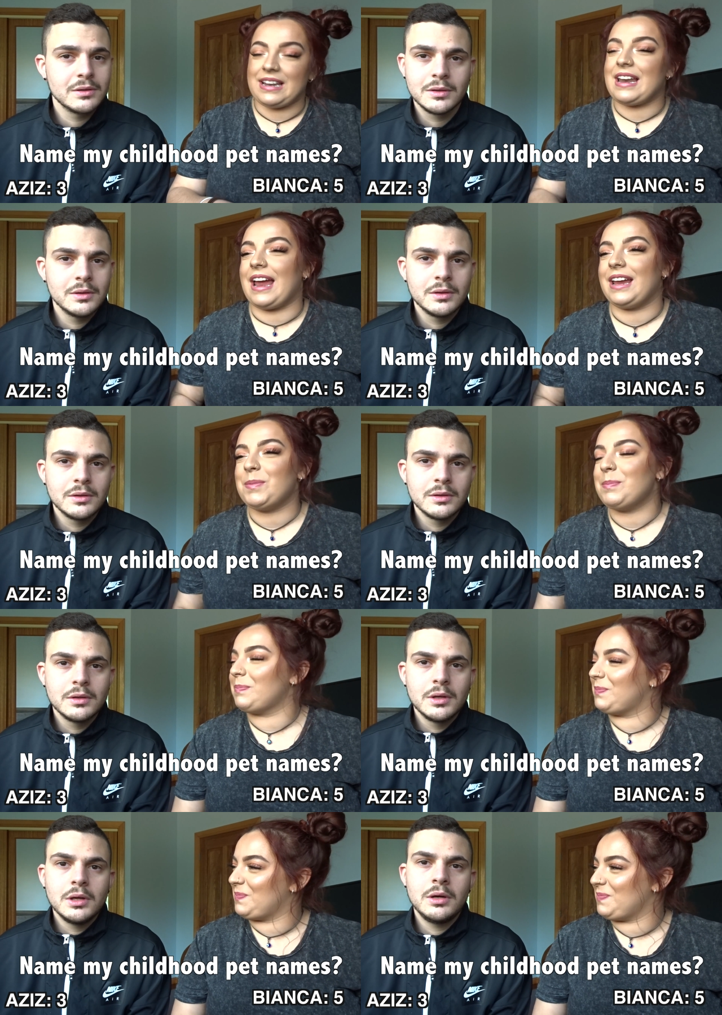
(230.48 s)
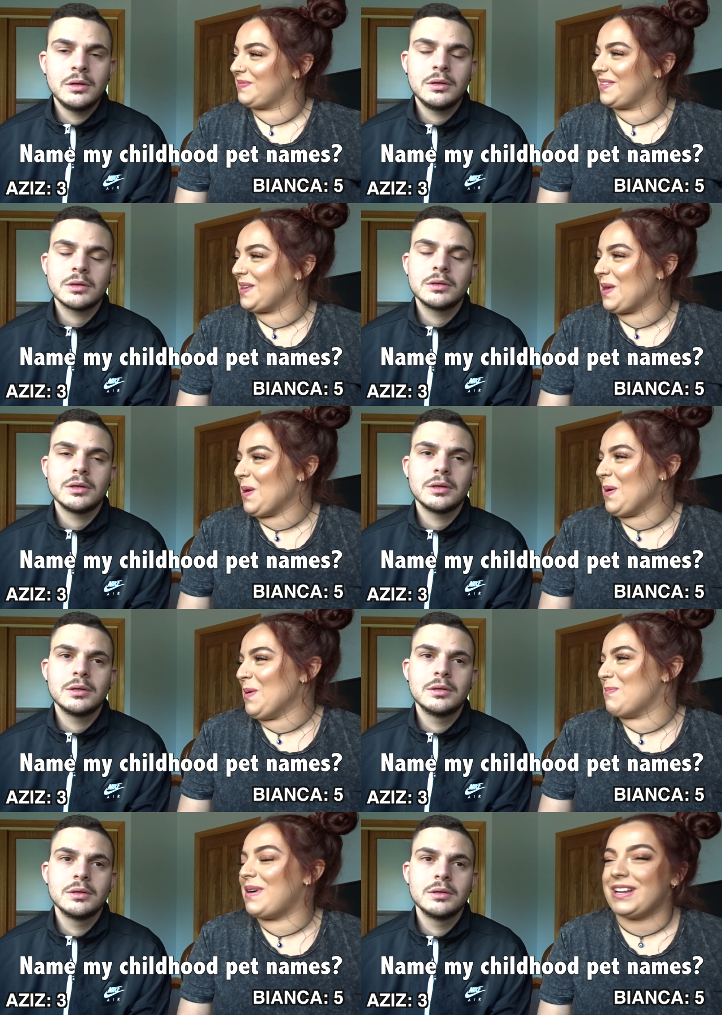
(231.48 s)
Speaker 1: Name
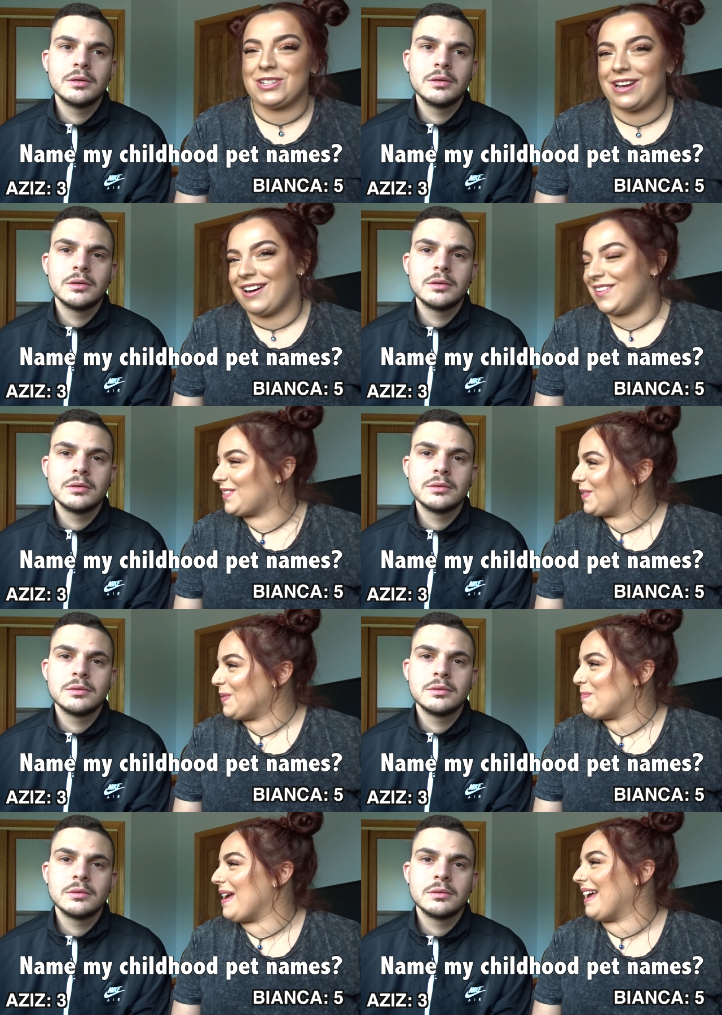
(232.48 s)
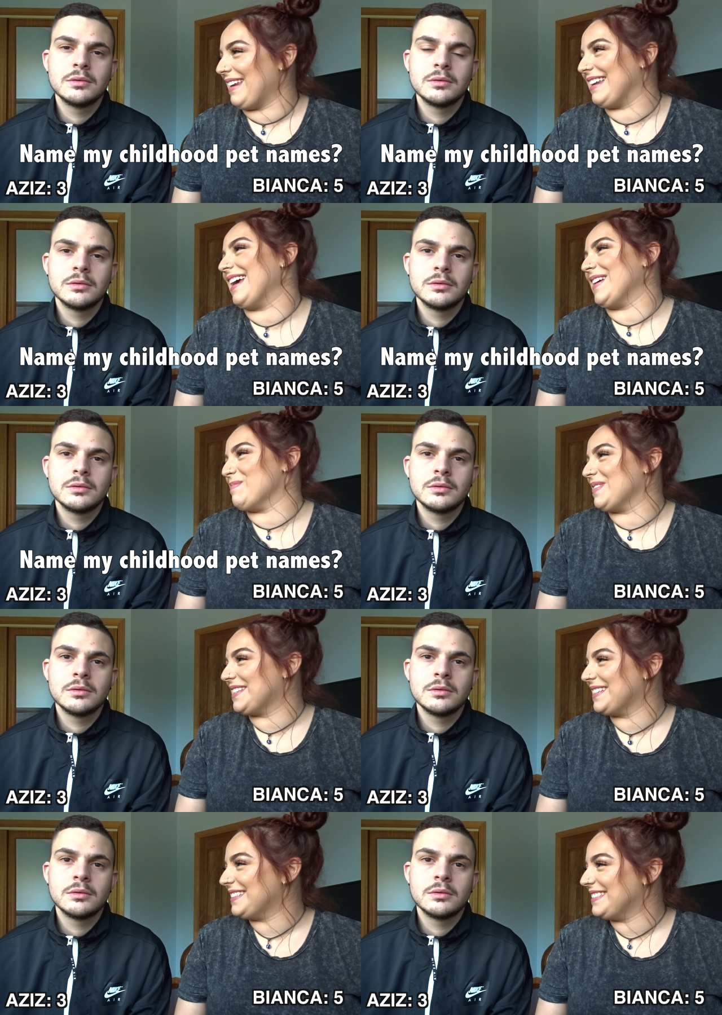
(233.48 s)
oh, my childhood pet
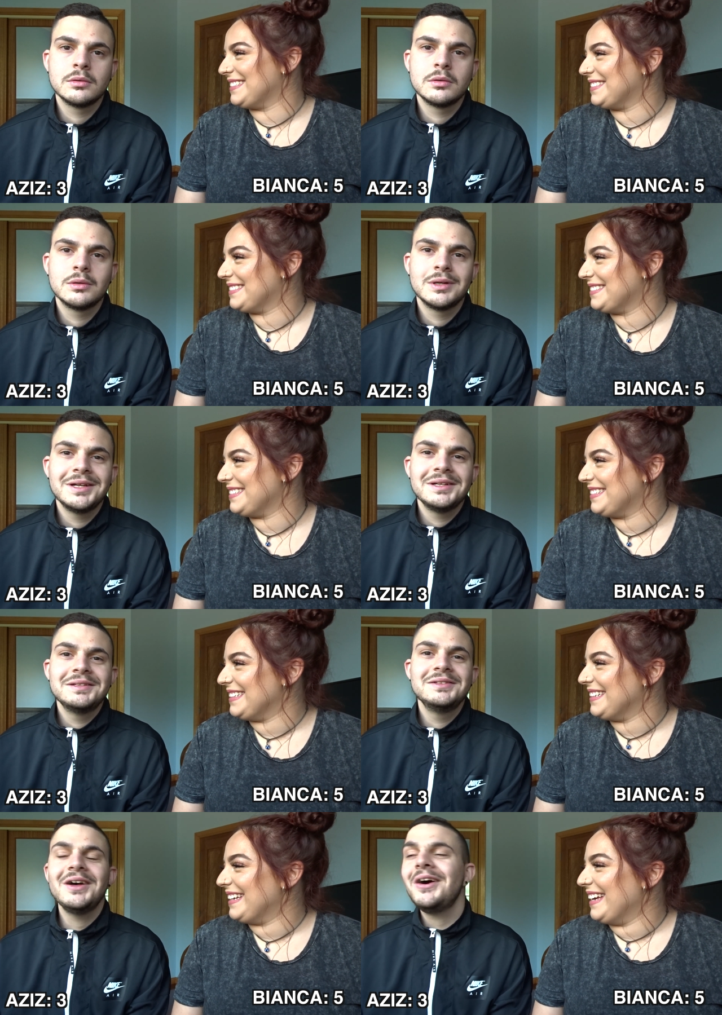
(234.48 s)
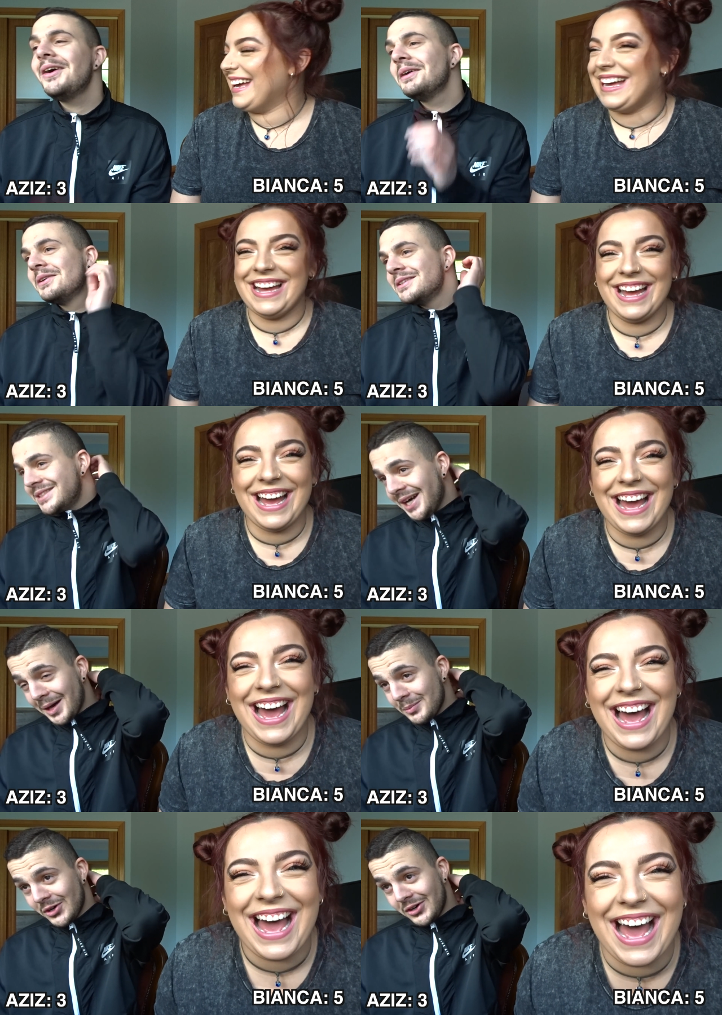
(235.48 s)
names.
Speaker 2: No,
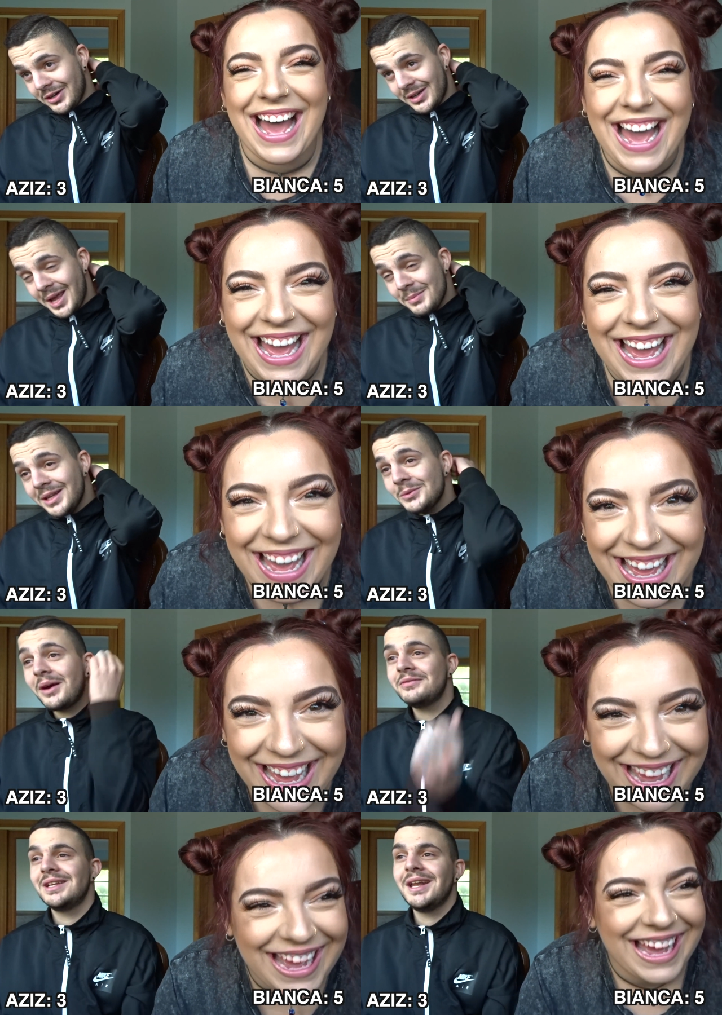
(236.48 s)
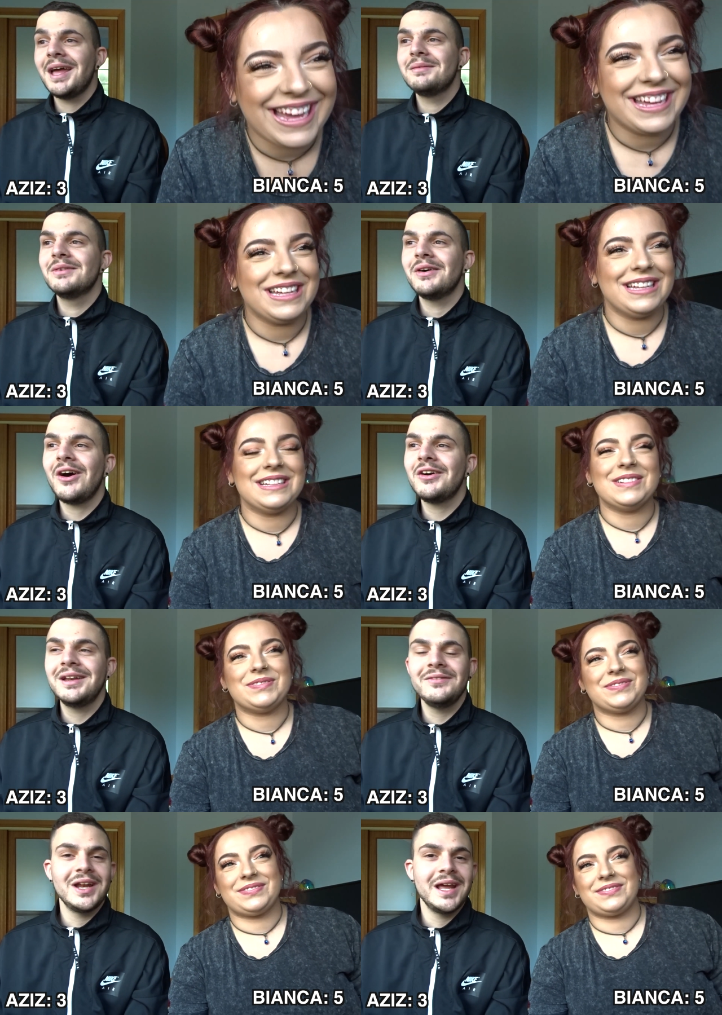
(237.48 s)
come on. How many do I have to name? I
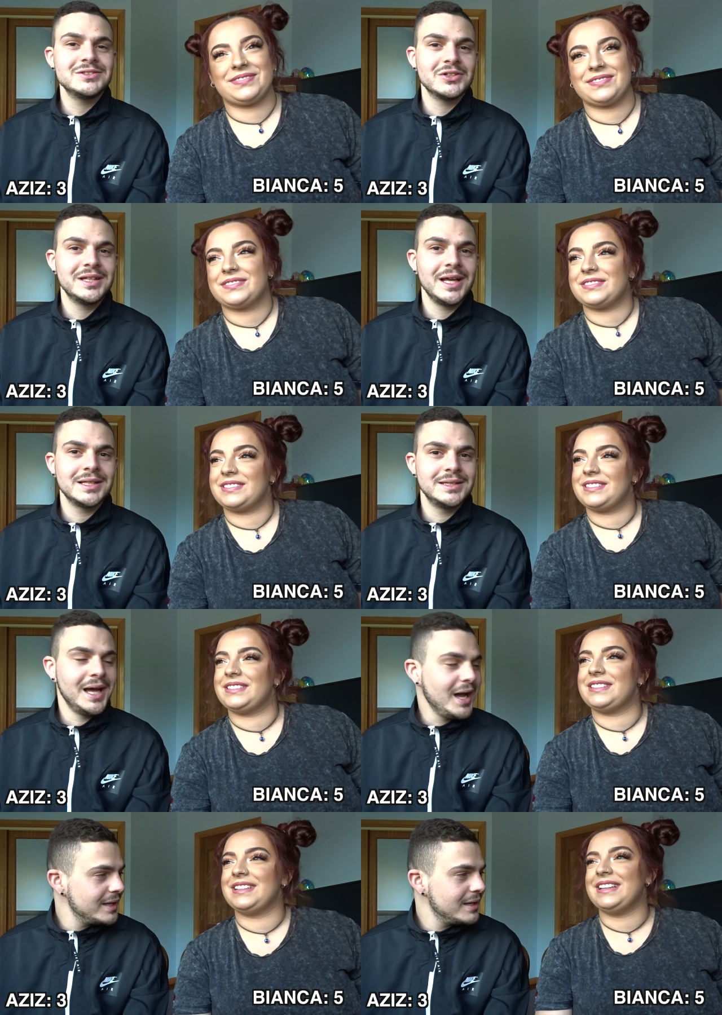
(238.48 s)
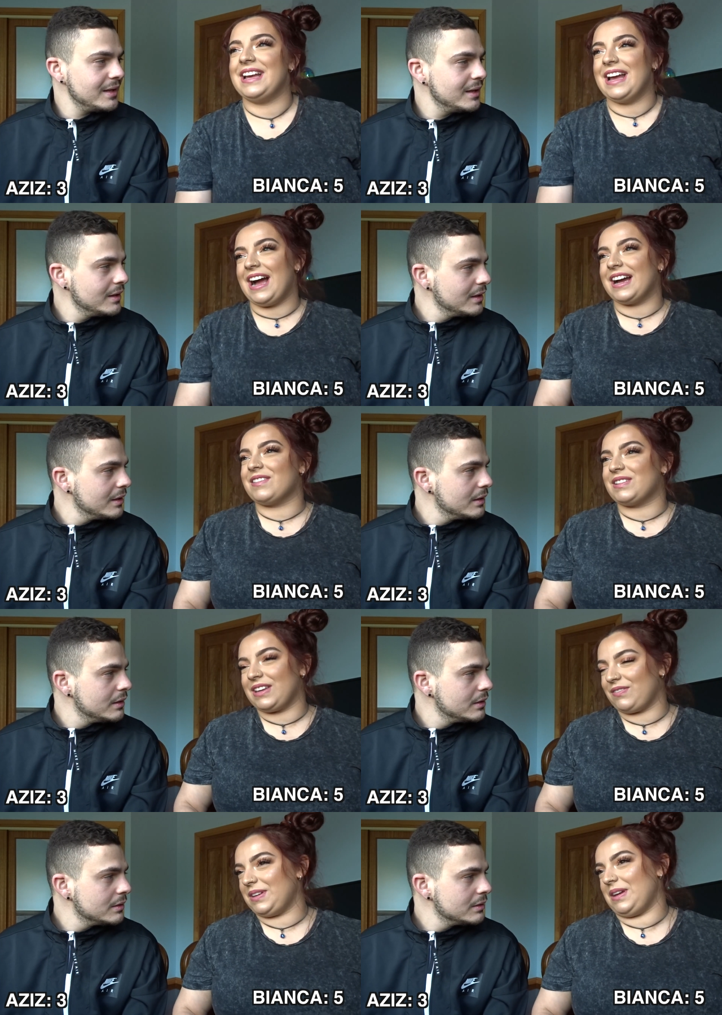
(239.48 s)
couldn't even answer it the other day. I'll
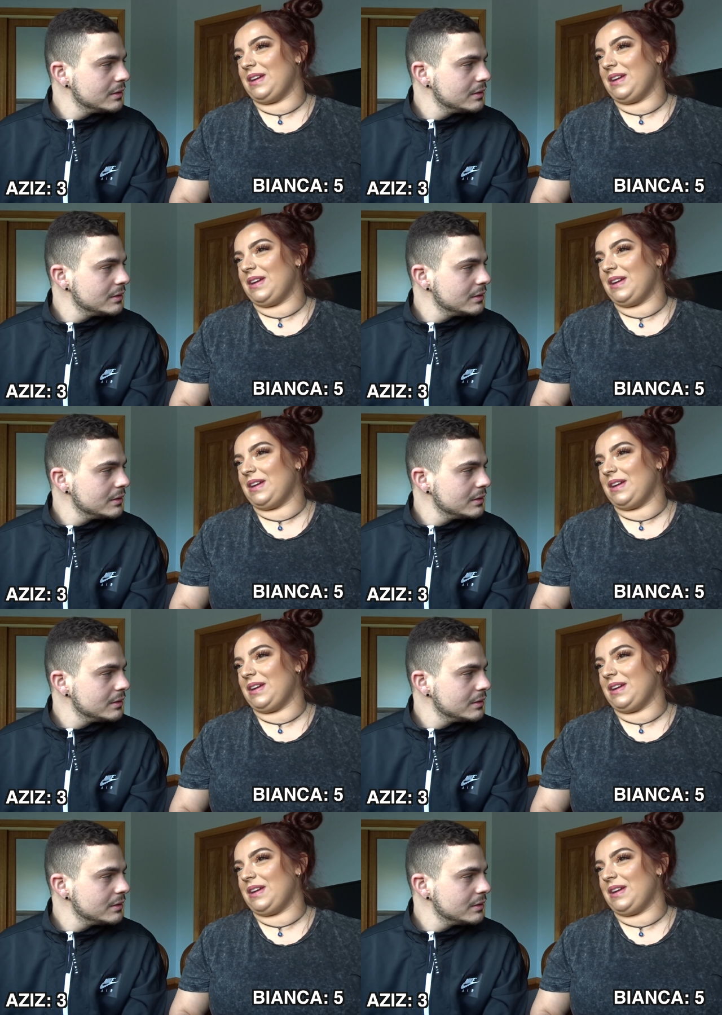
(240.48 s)
Speaker 1: give you,